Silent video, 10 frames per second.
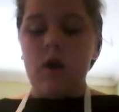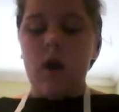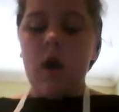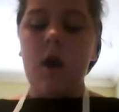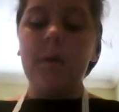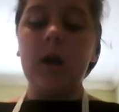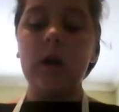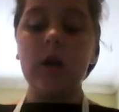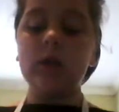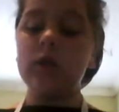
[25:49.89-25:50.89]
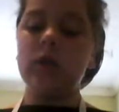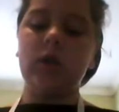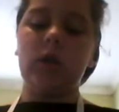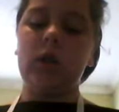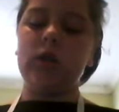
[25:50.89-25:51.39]
yumminess
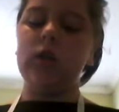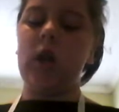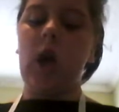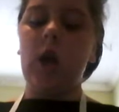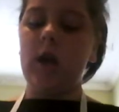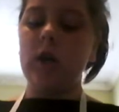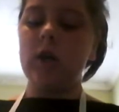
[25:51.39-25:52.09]
inside.